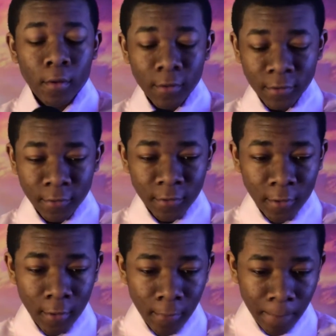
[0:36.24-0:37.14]
So
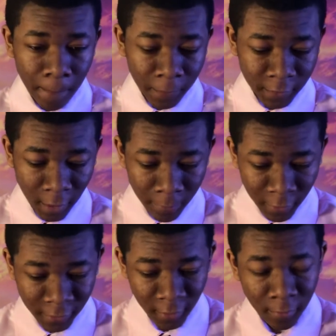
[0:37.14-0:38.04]
today, the topic
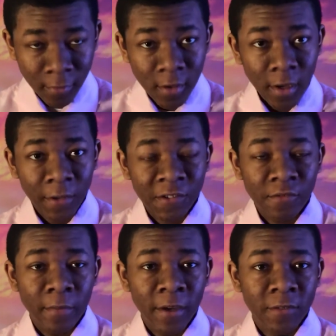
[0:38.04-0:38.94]
is going to be how to
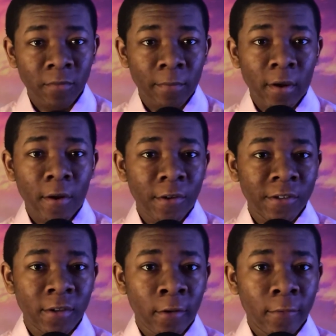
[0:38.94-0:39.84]
best prepare
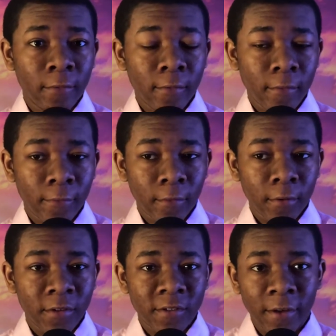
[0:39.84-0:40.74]
yourself for
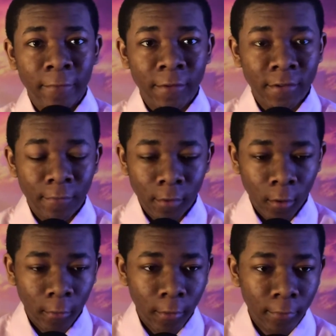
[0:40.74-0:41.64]
service of the Lord.